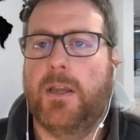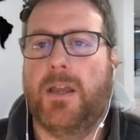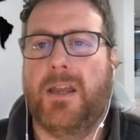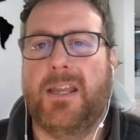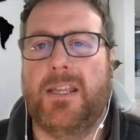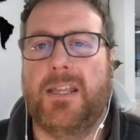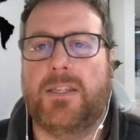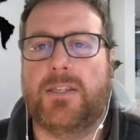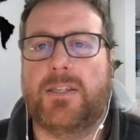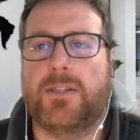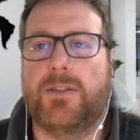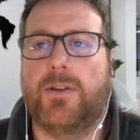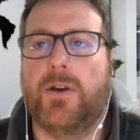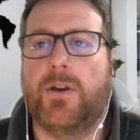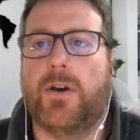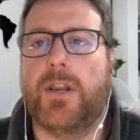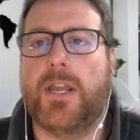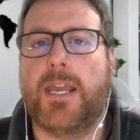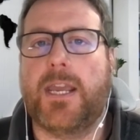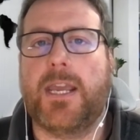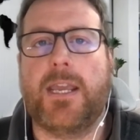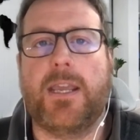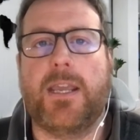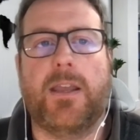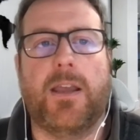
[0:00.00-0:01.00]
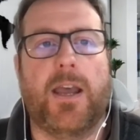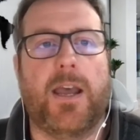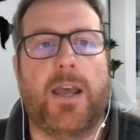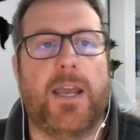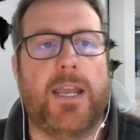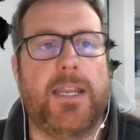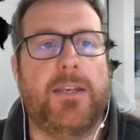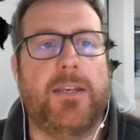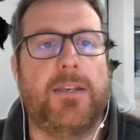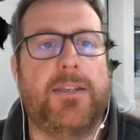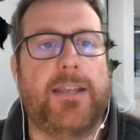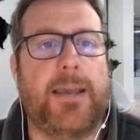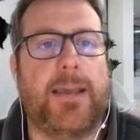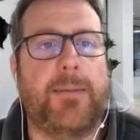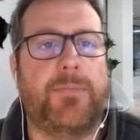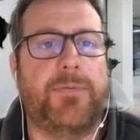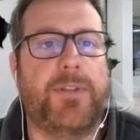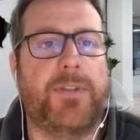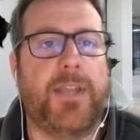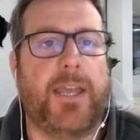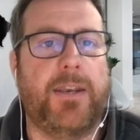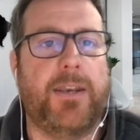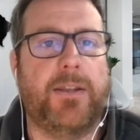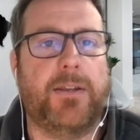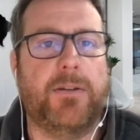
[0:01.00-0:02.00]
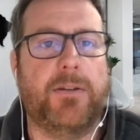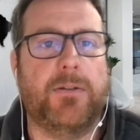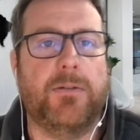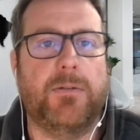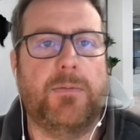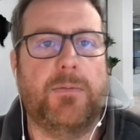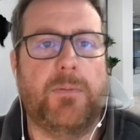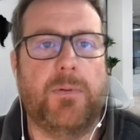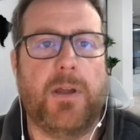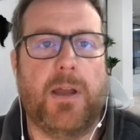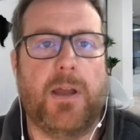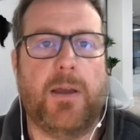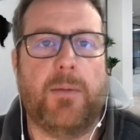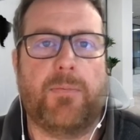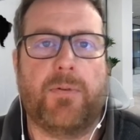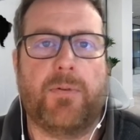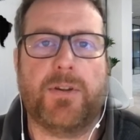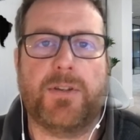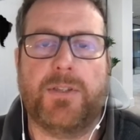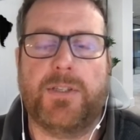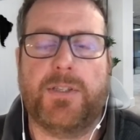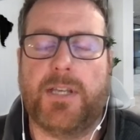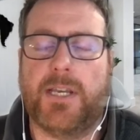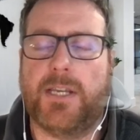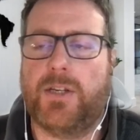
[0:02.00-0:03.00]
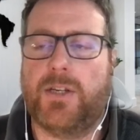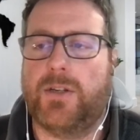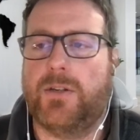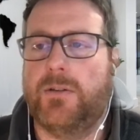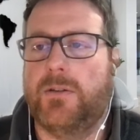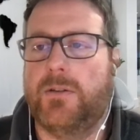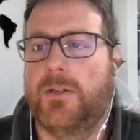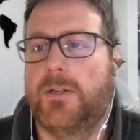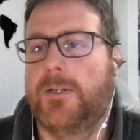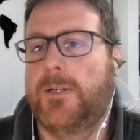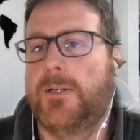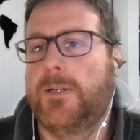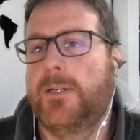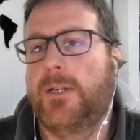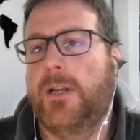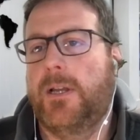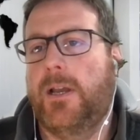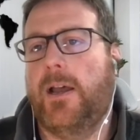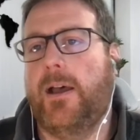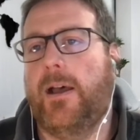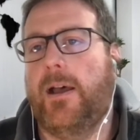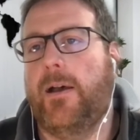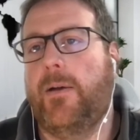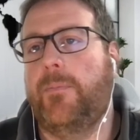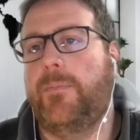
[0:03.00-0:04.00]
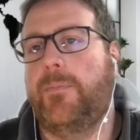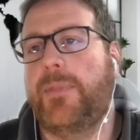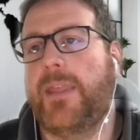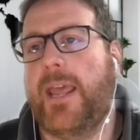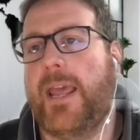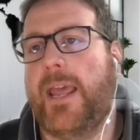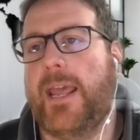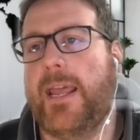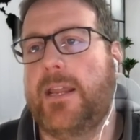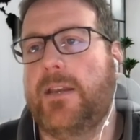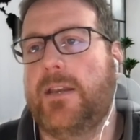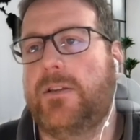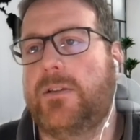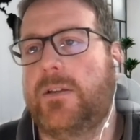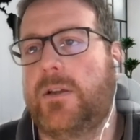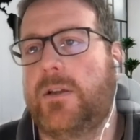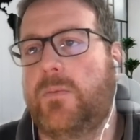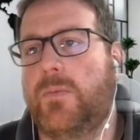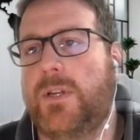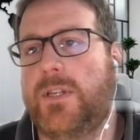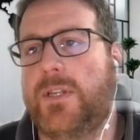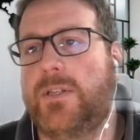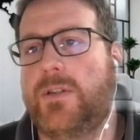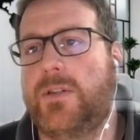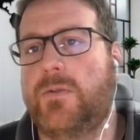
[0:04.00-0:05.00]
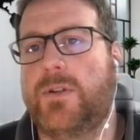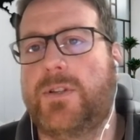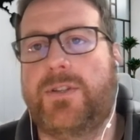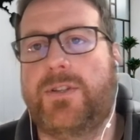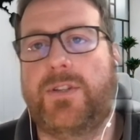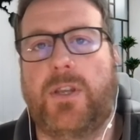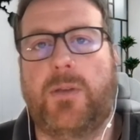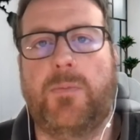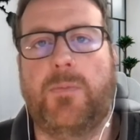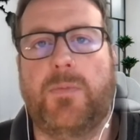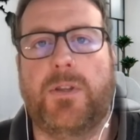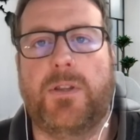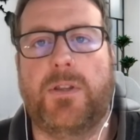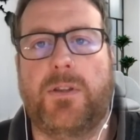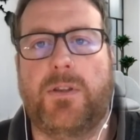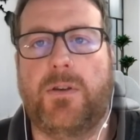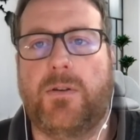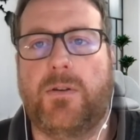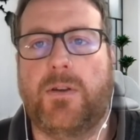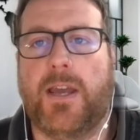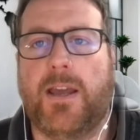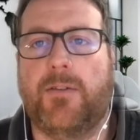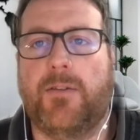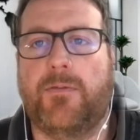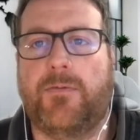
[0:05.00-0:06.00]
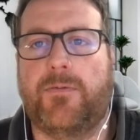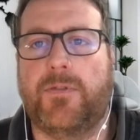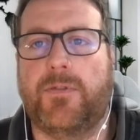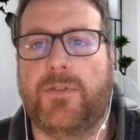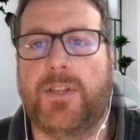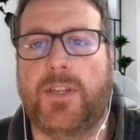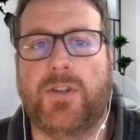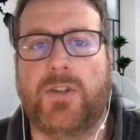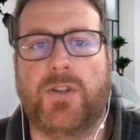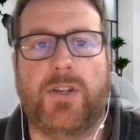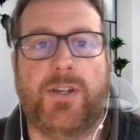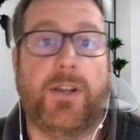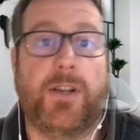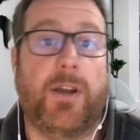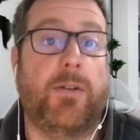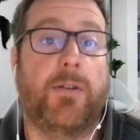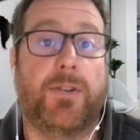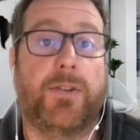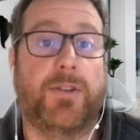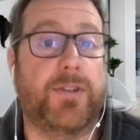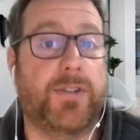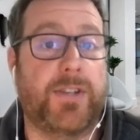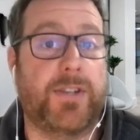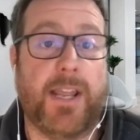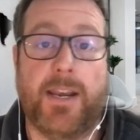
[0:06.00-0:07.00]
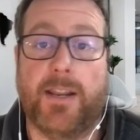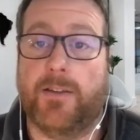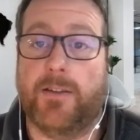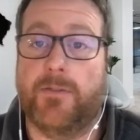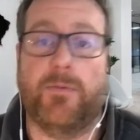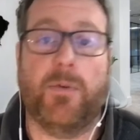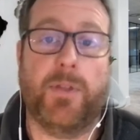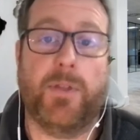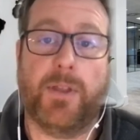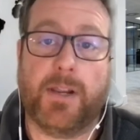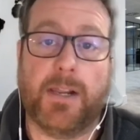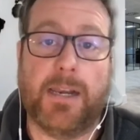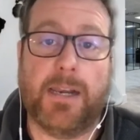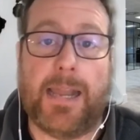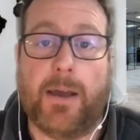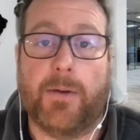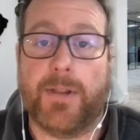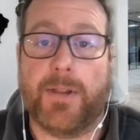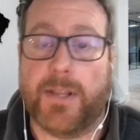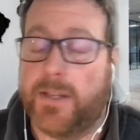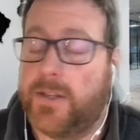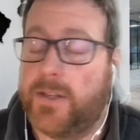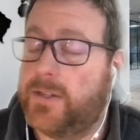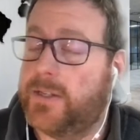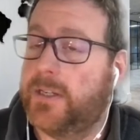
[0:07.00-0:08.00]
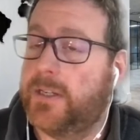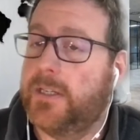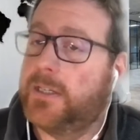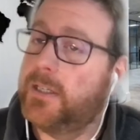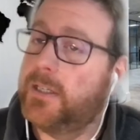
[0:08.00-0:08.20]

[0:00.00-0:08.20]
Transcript: It's not a in-depth technical presentation, and we do assume that you have essentially no understanding of what the cloud is,